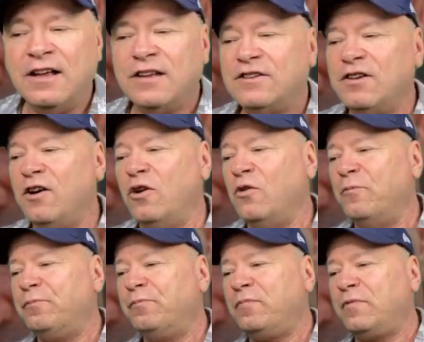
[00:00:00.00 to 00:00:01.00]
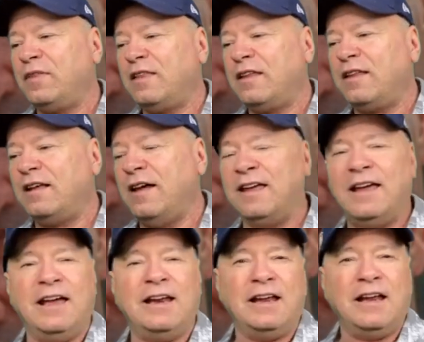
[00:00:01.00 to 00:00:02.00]
So,
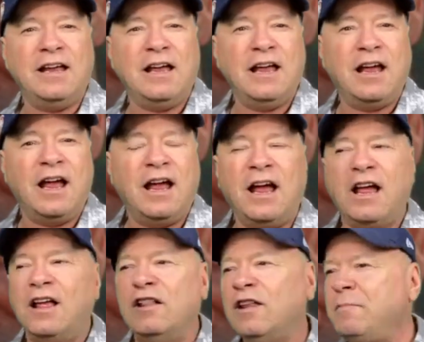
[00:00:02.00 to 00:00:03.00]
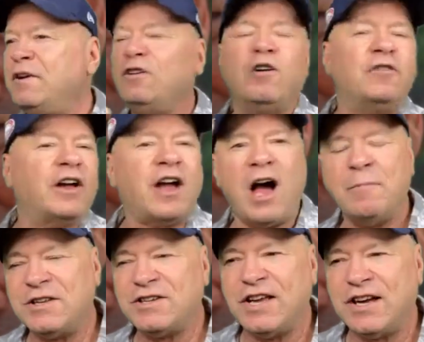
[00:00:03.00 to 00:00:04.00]
again, let me know in the
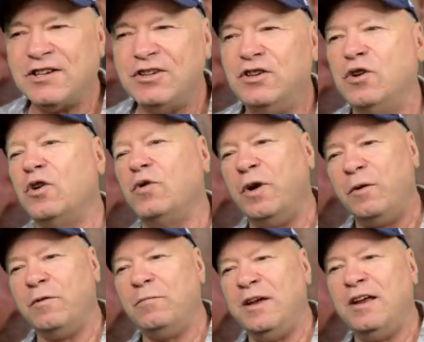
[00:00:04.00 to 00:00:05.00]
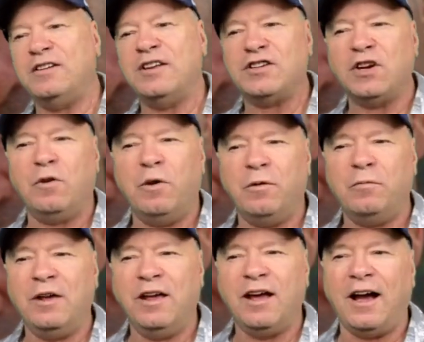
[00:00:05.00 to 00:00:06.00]
comment section, do you agree with me, disagree with
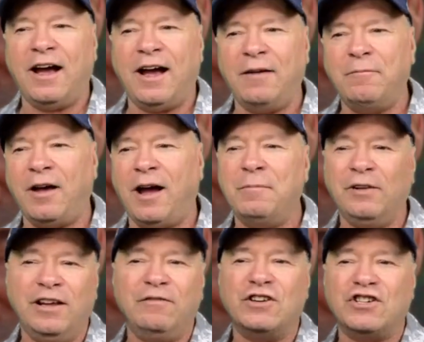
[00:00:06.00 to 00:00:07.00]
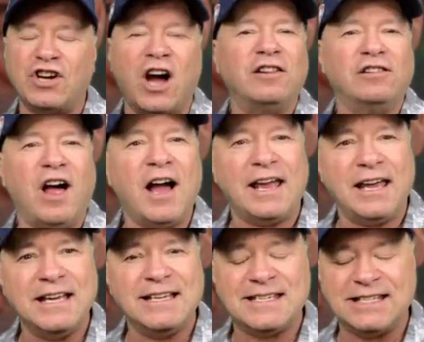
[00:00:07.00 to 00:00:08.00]
me? I, I believe that John Locke
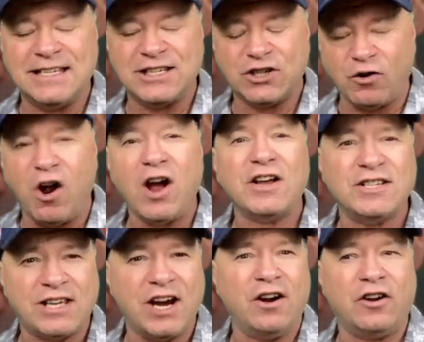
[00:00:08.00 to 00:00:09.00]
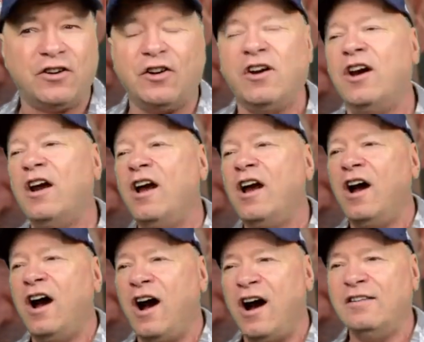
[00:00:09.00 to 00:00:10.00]
is the strongest character
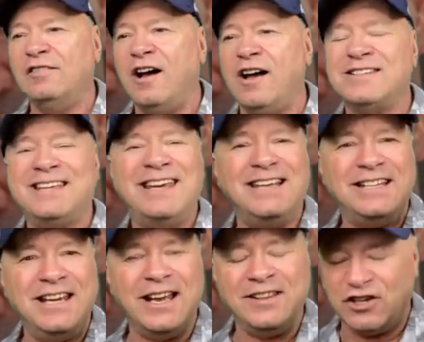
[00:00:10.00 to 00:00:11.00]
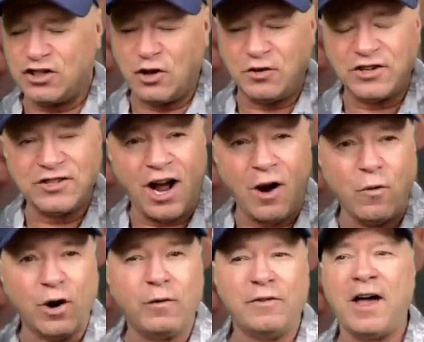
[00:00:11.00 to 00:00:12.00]
on Lost. He, the show does not
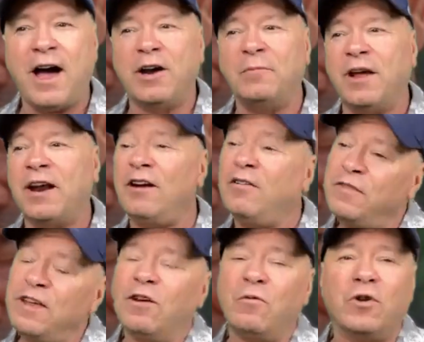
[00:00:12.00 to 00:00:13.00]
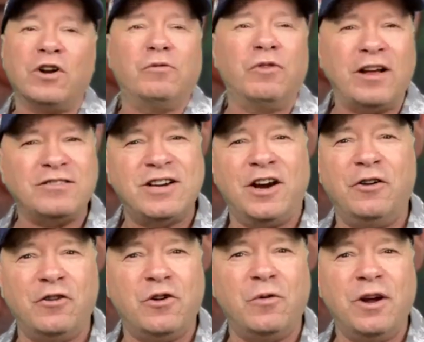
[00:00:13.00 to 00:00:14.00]
work without him, and I don't think it works without Terry
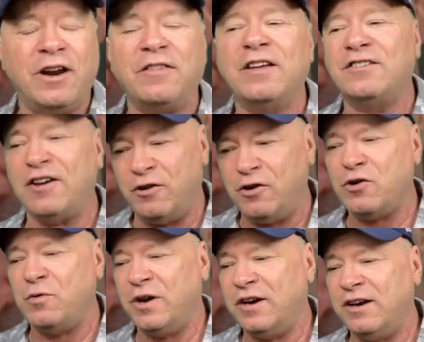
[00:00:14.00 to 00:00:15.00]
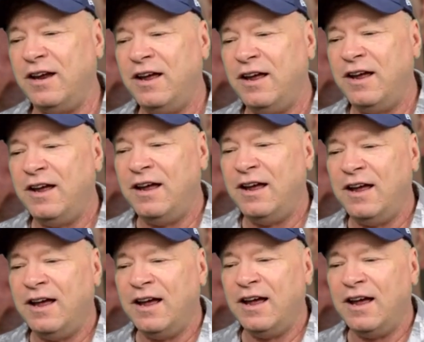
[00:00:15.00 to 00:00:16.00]
O'Quinn. I think Terry O'Quinn
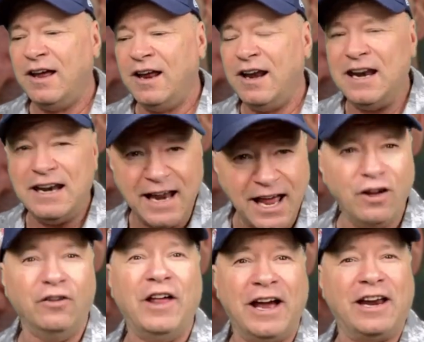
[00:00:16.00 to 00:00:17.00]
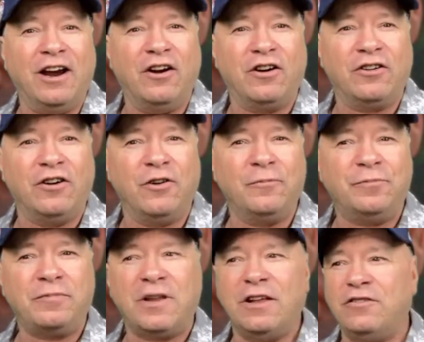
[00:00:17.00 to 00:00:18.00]
nailed that character
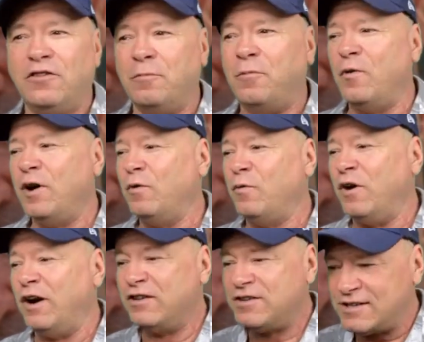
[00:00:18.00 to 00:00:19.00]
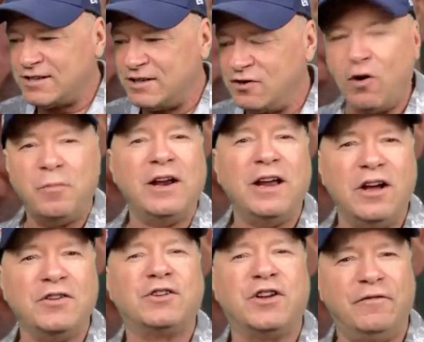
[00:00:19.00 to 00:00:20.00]
to the point where it's just nobody
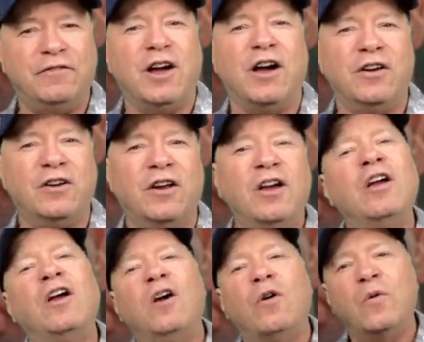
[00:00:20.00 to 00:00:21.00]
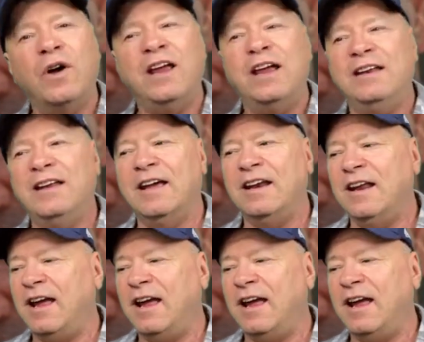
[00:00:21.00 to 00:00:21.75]
else could have done what he did.